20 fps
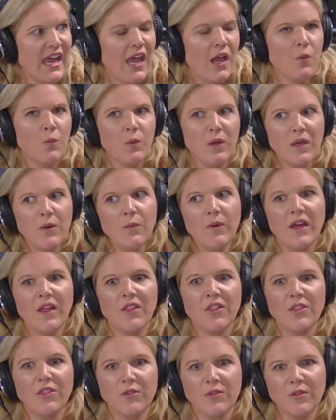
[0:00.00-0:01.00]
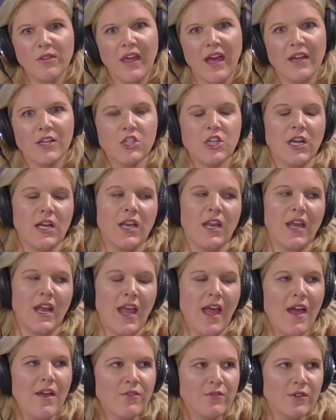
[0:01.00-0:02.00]
And we went through that training
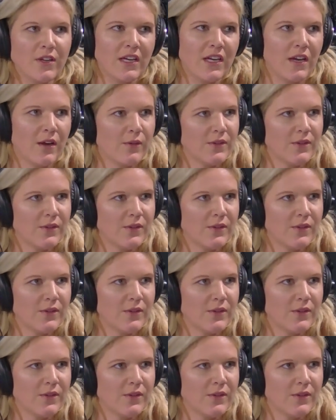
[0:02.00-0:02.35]
every year.